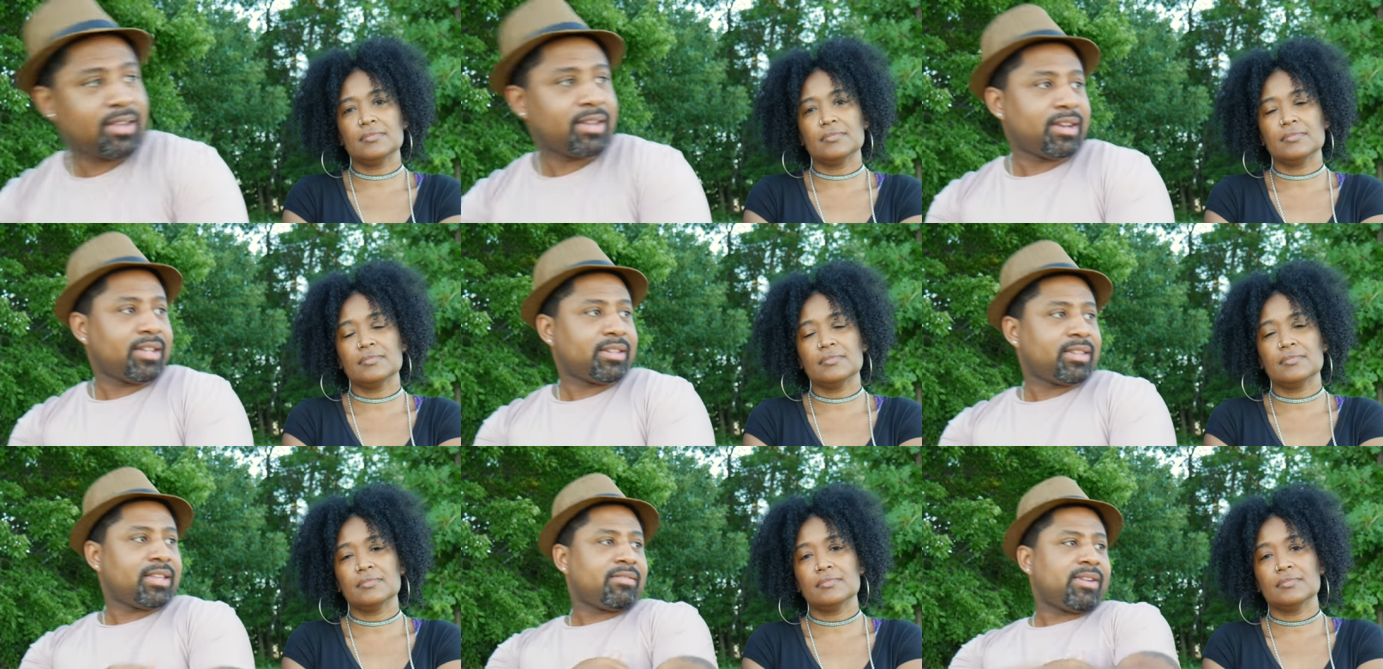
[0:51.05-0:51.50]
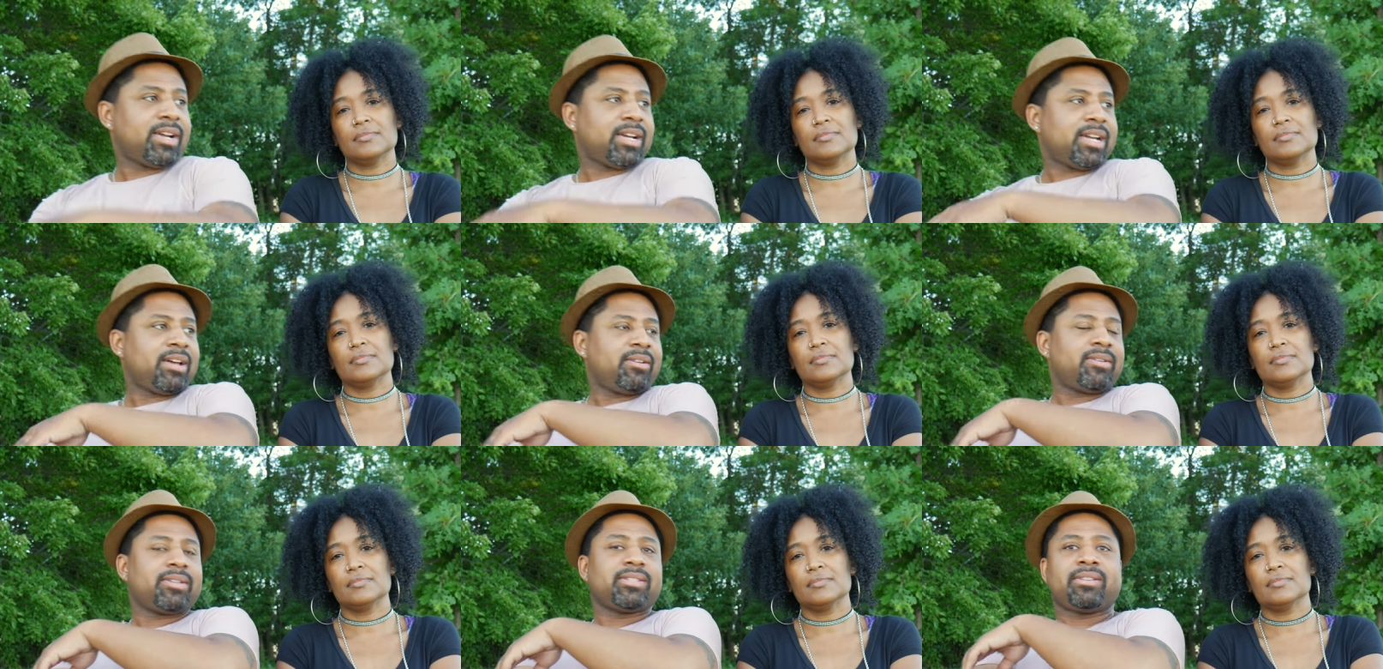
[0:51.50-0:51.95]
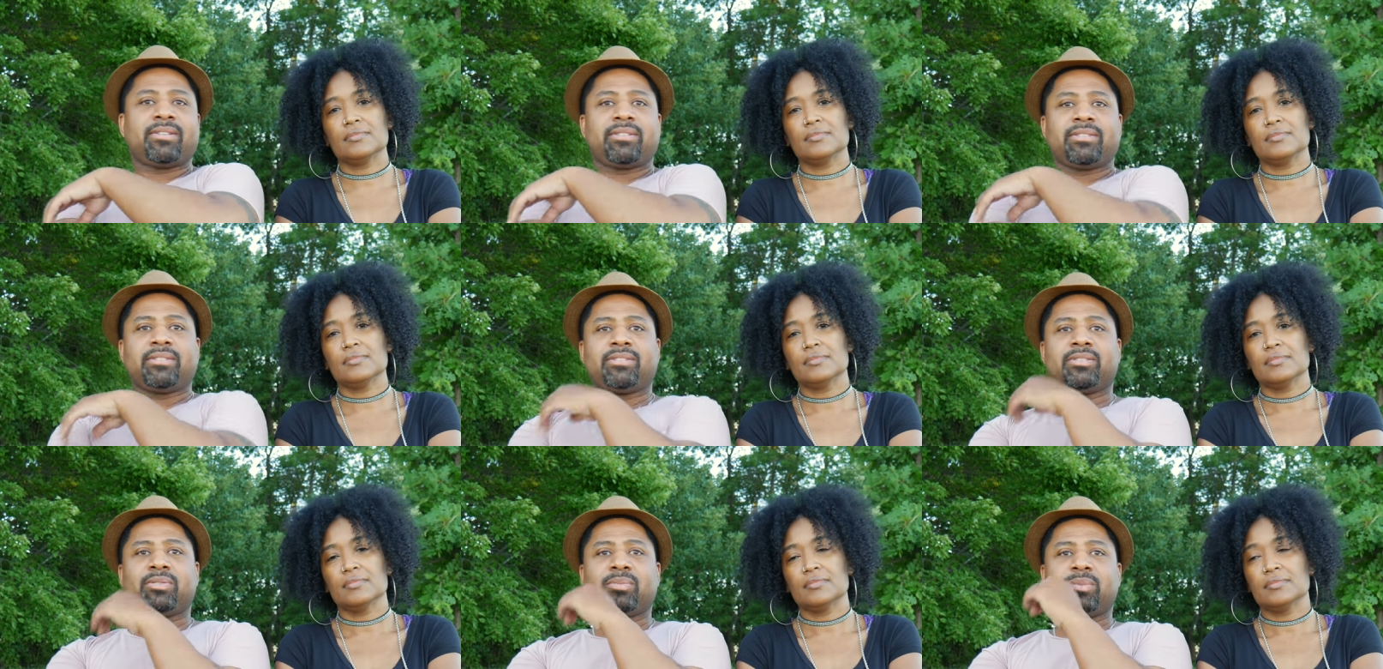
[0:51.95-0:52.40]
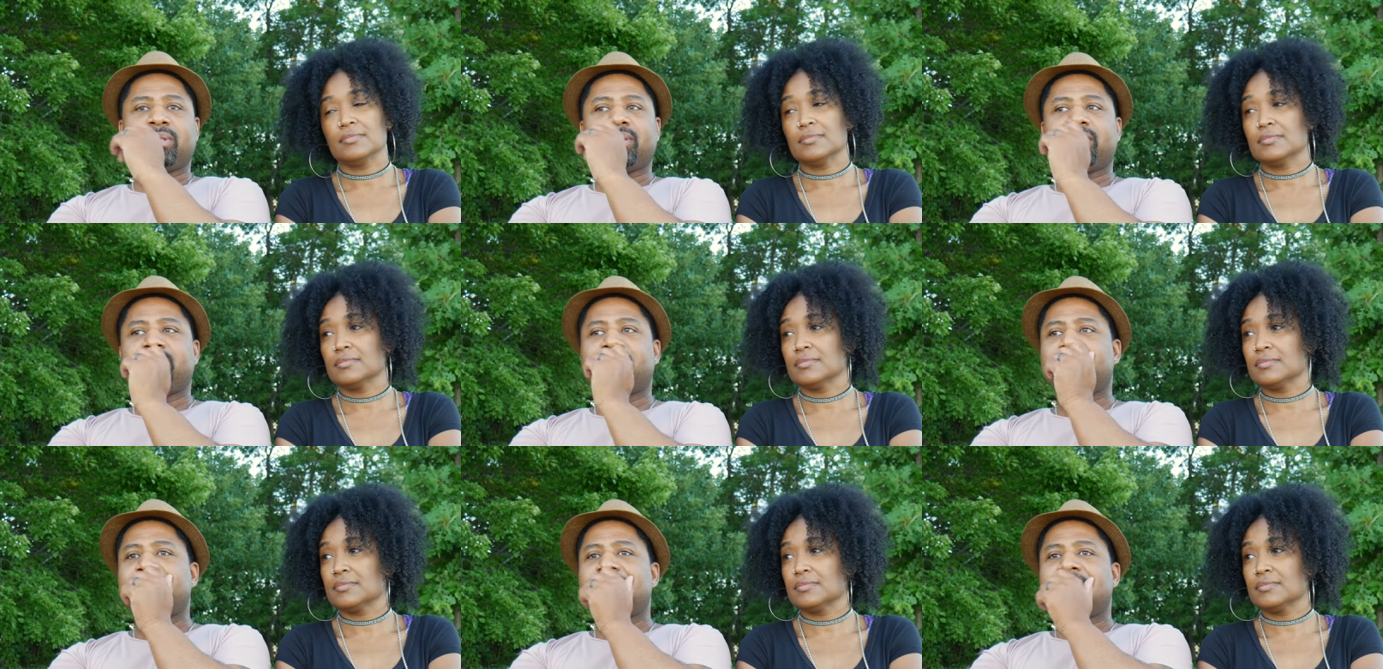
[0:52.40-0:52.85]
Speaker 1: and I think right now it's on
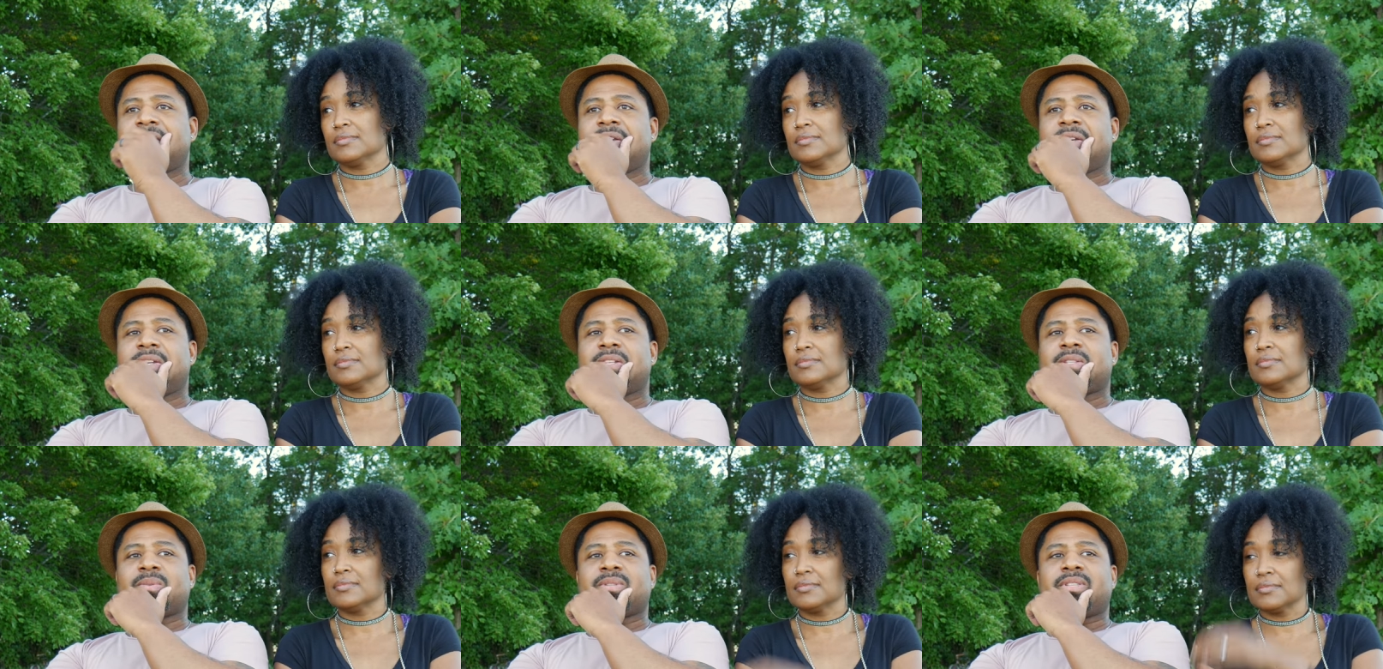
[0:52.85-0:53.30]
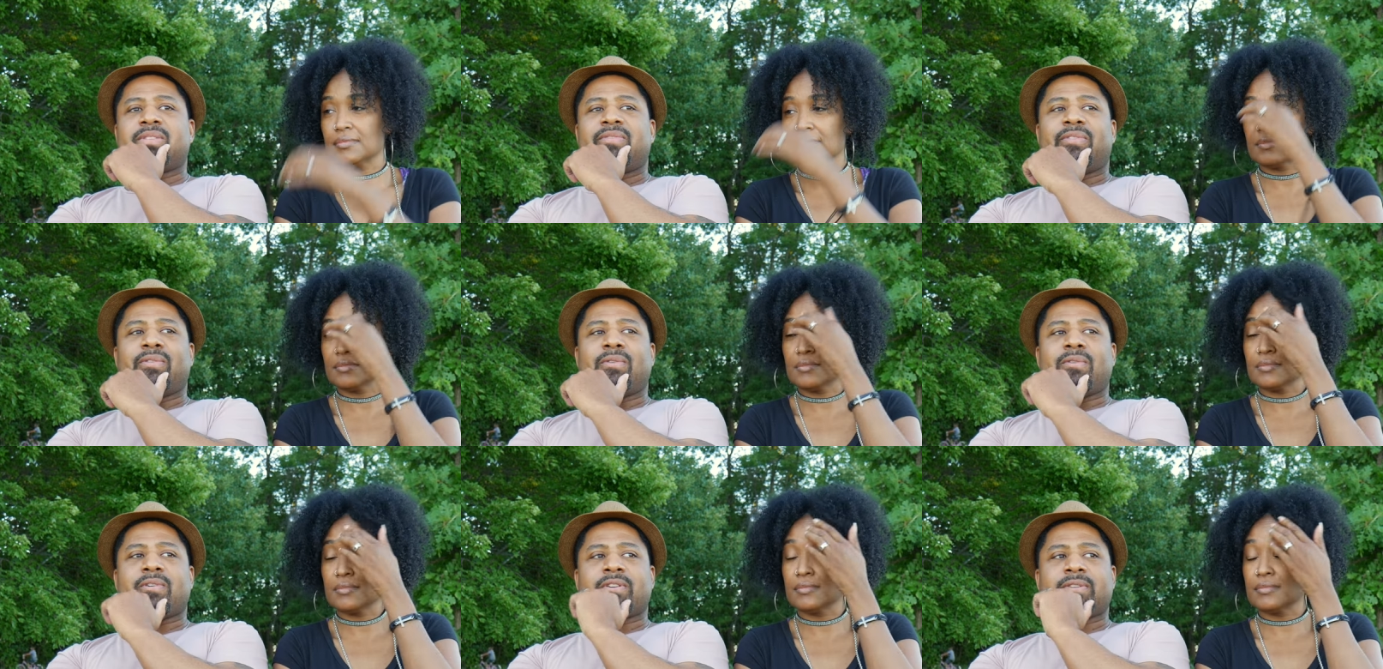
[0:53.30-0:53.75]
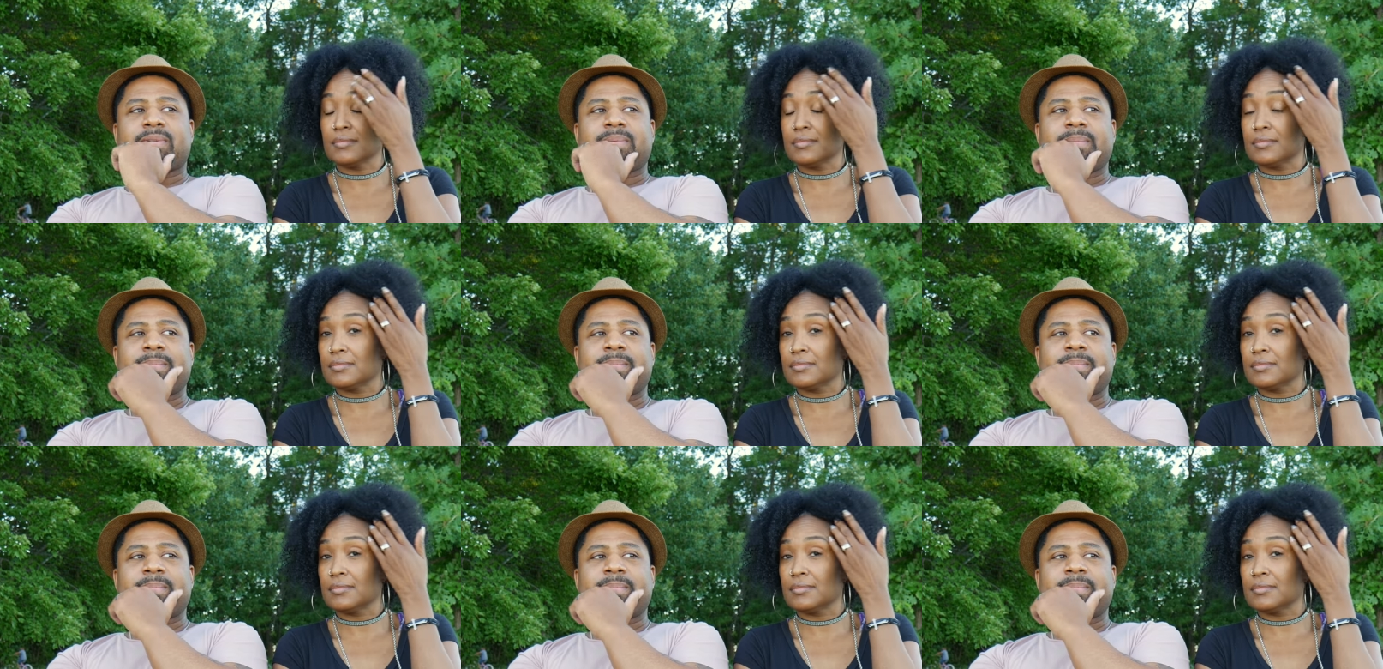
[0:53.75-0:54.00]
20, 24.